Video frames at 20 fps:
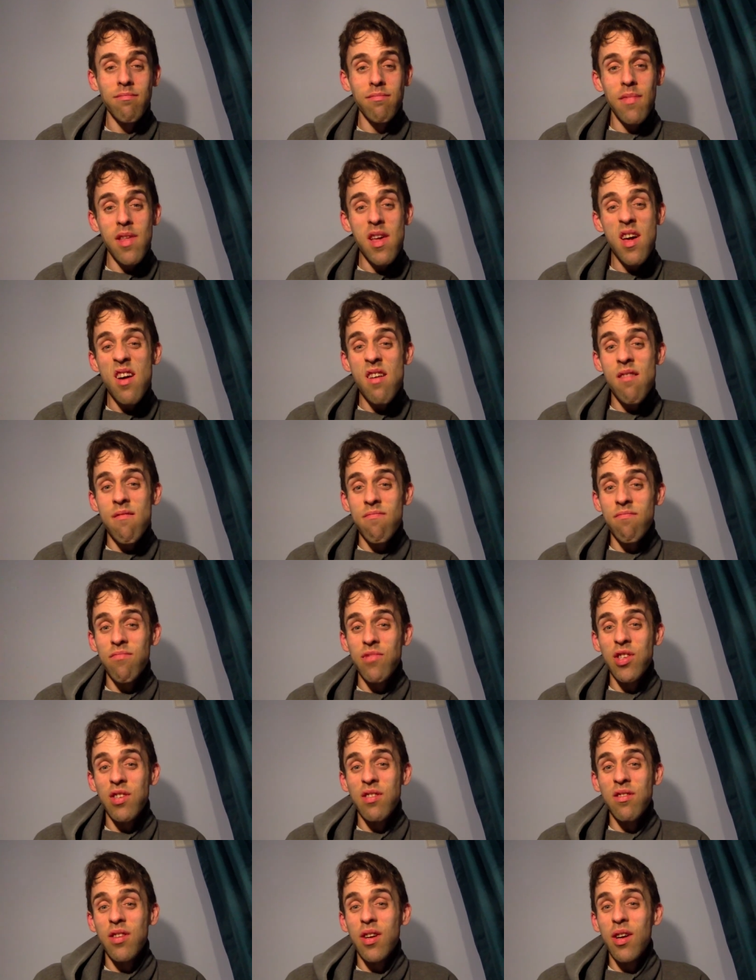yeah,
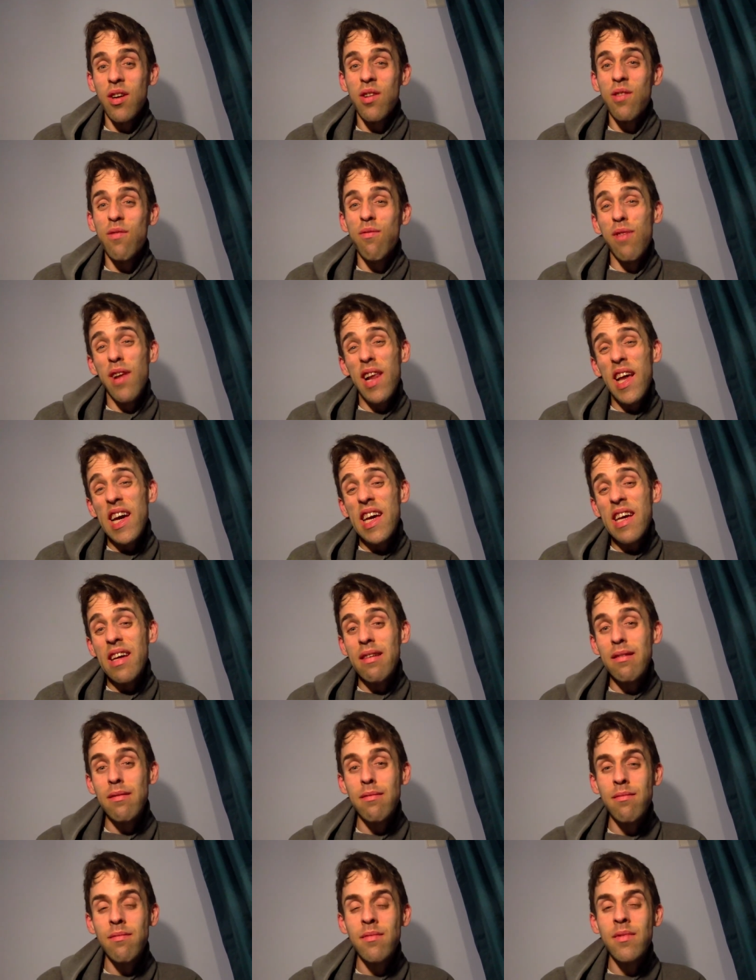just to kind of relate
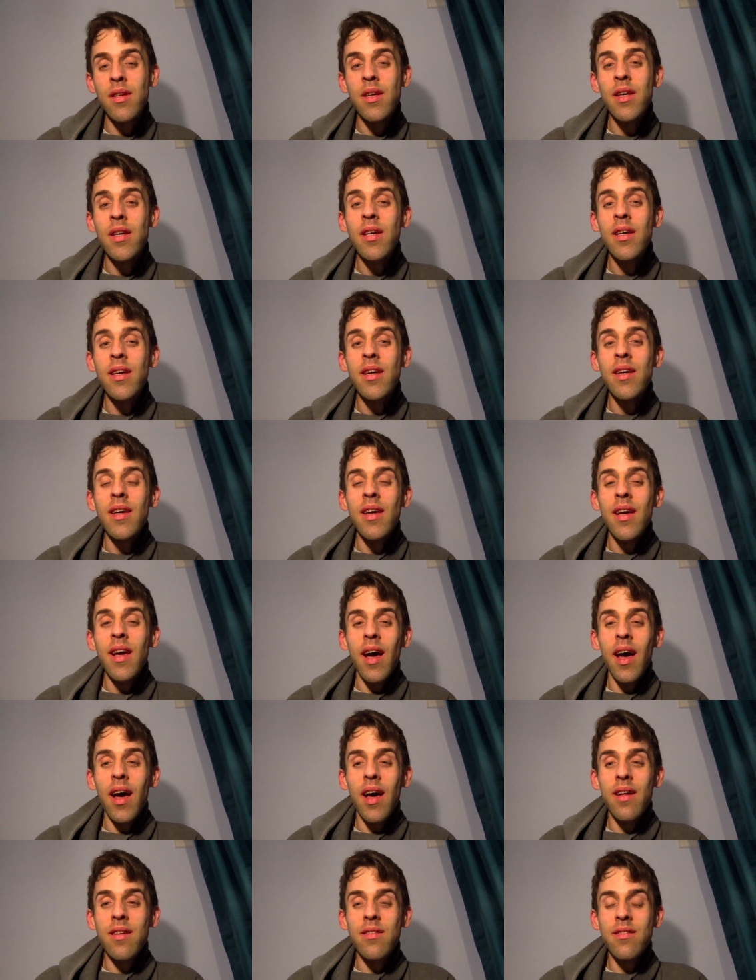and
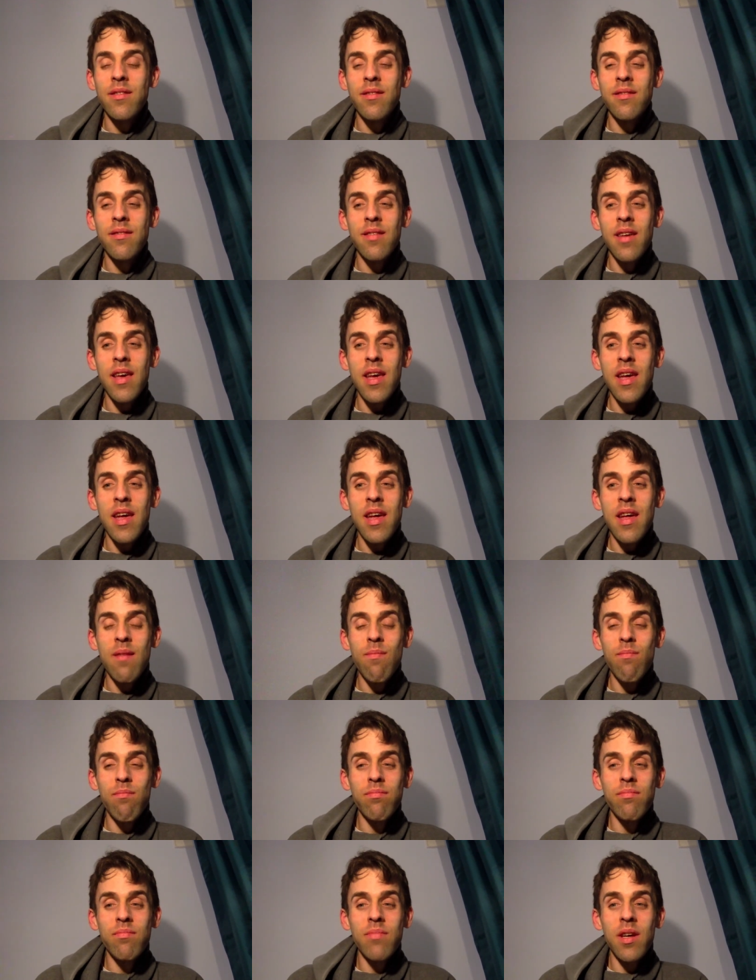and to see
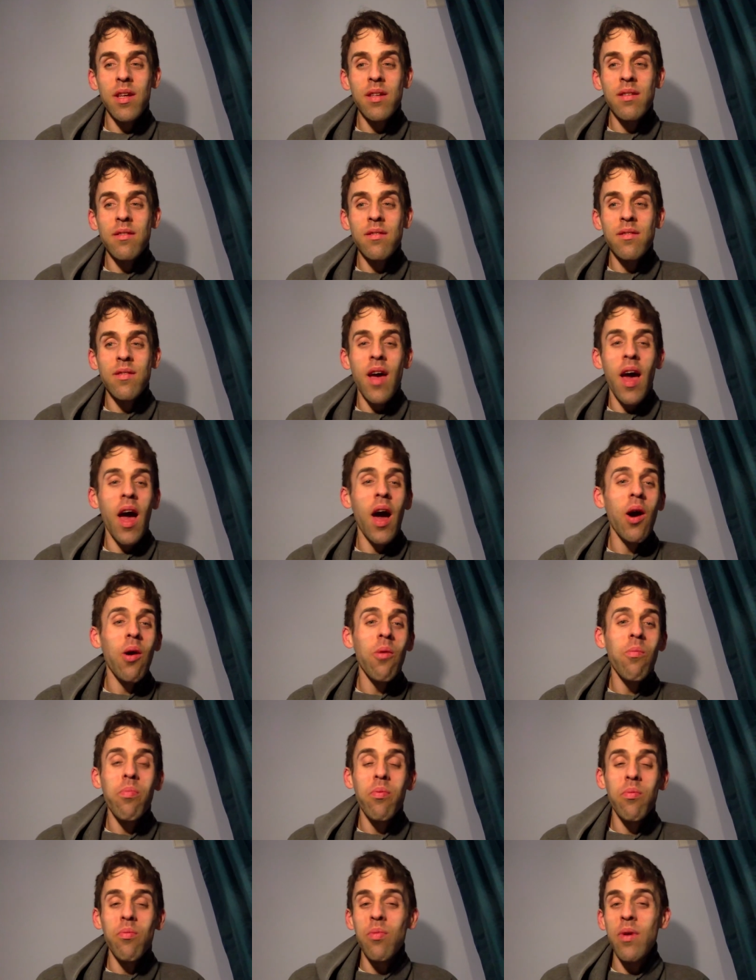and to
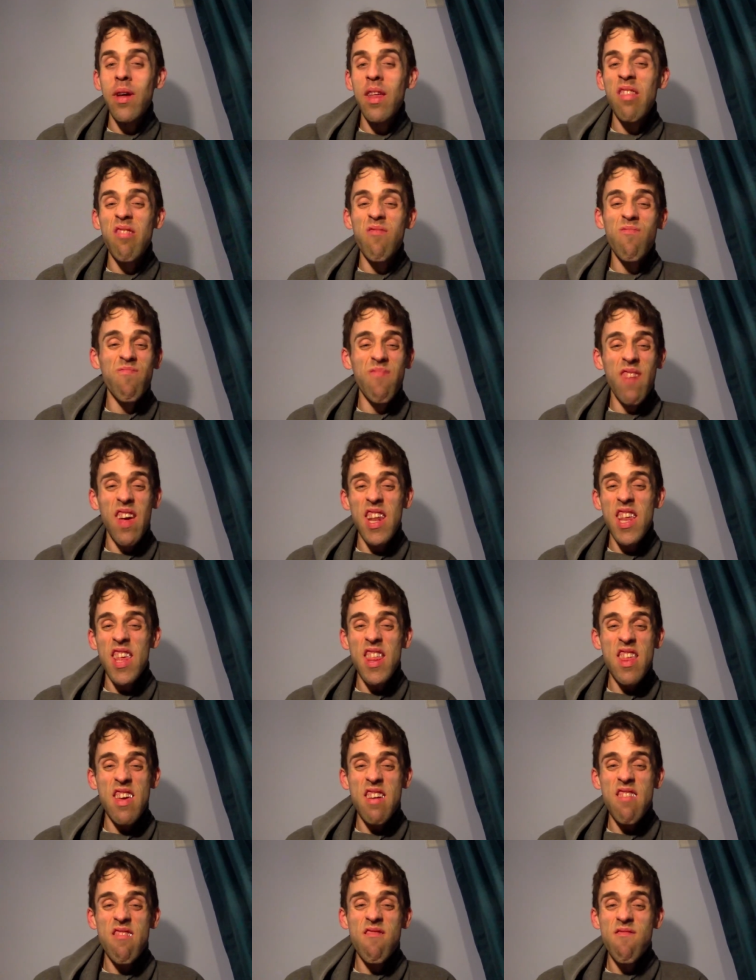help with
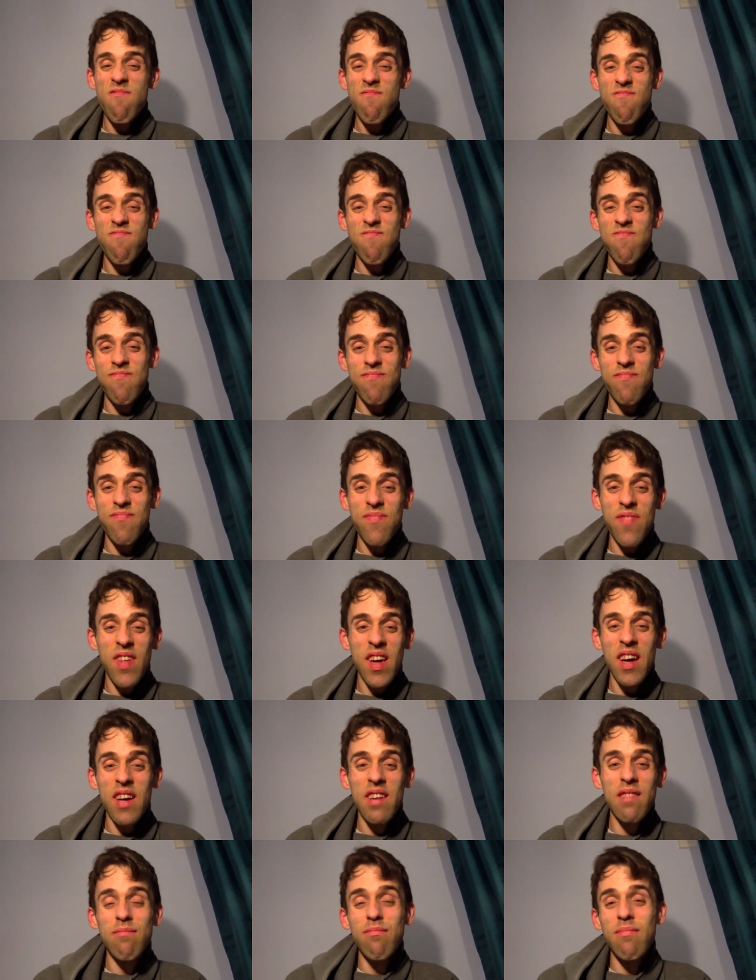anything that
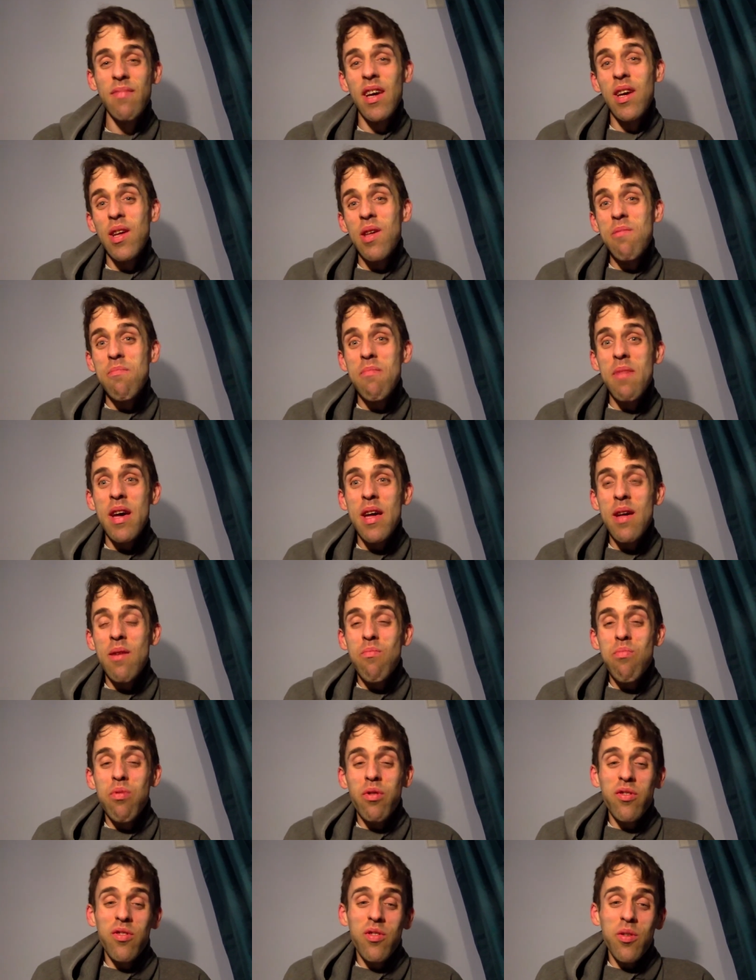that you may
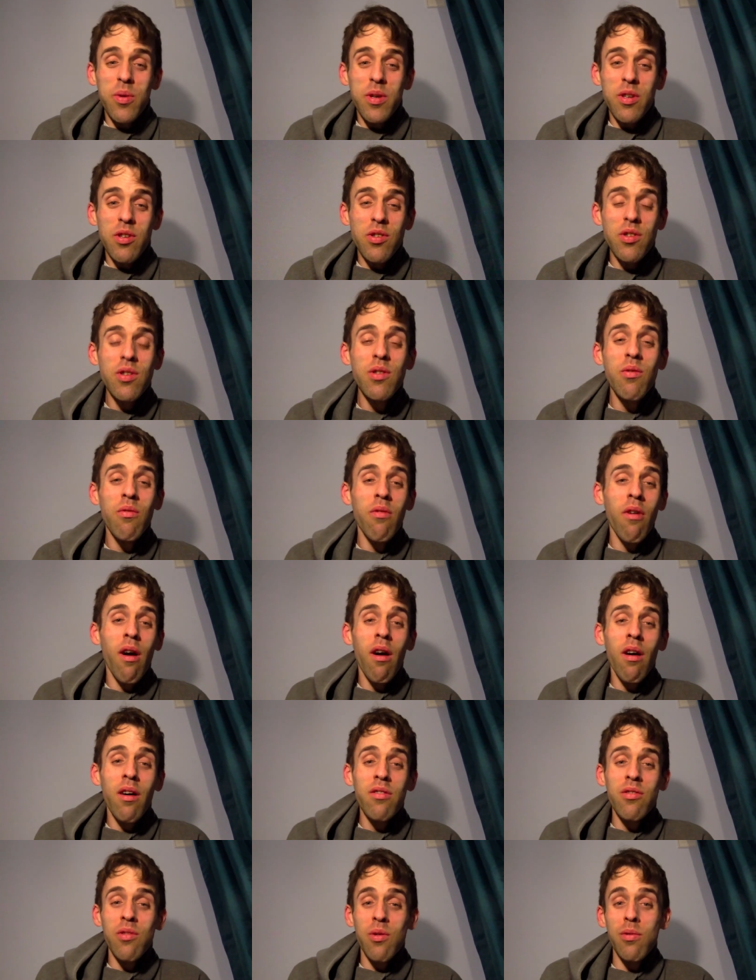want to question or
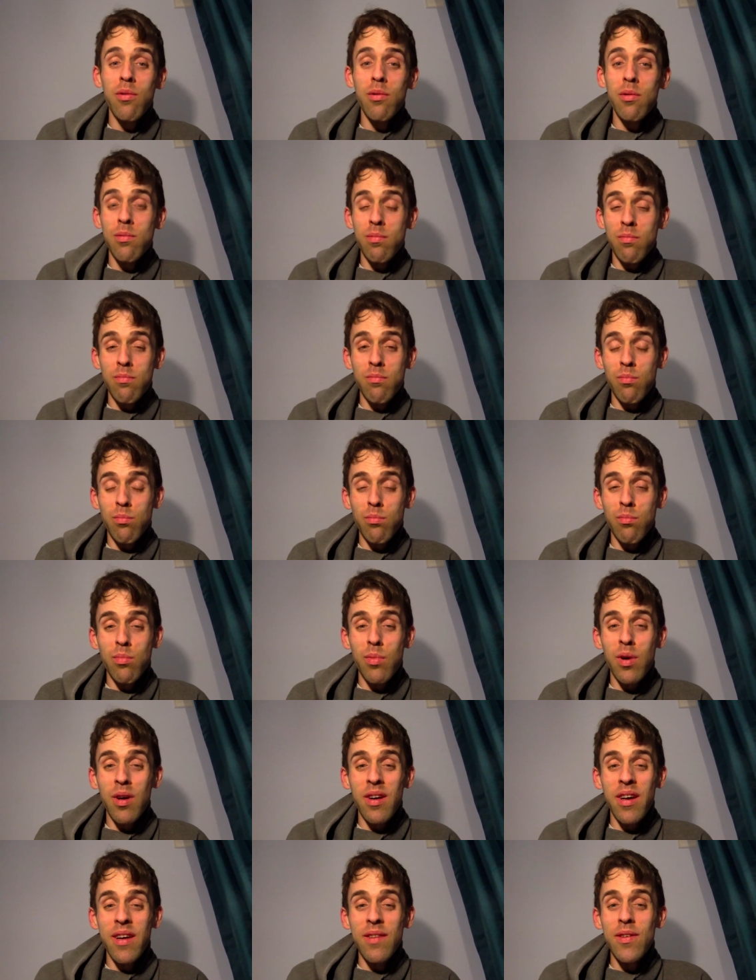ask or
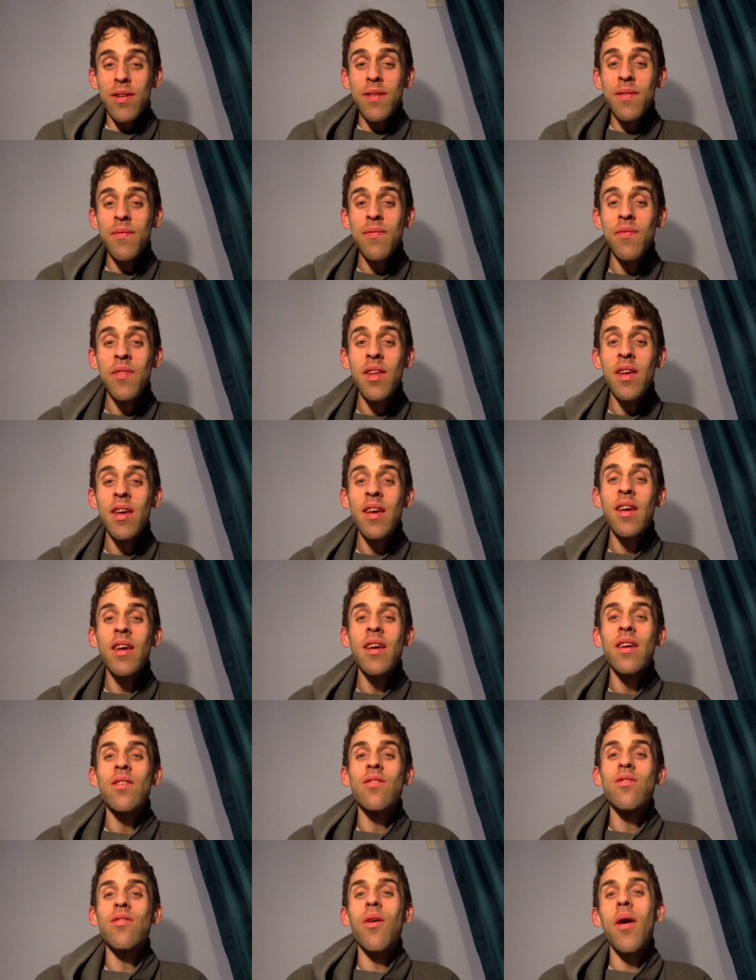whatever.
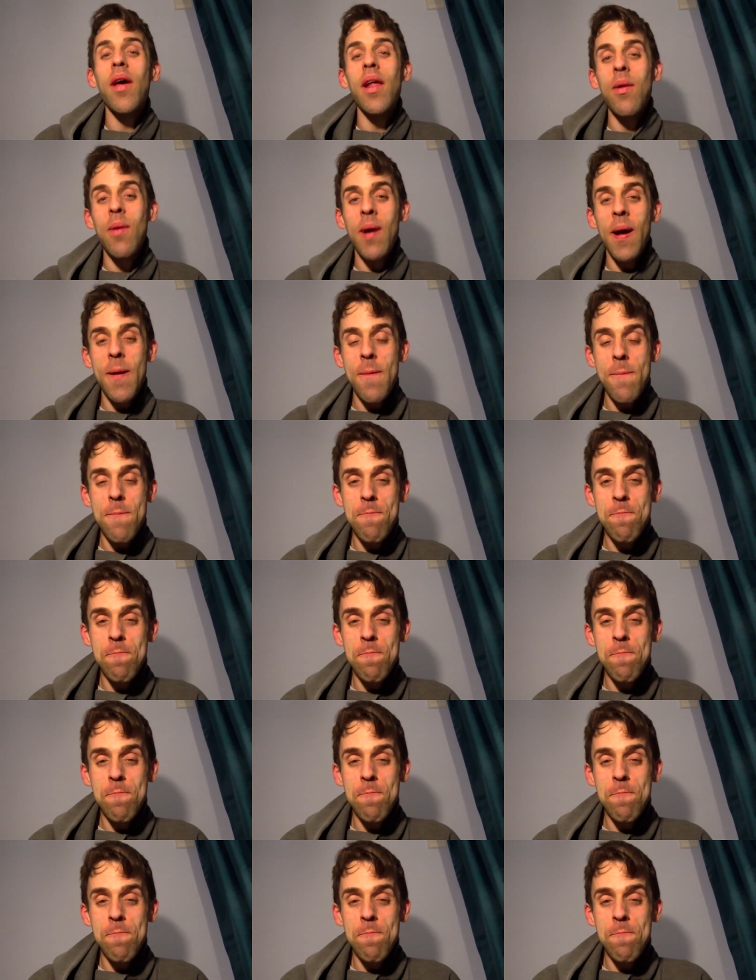So anyway,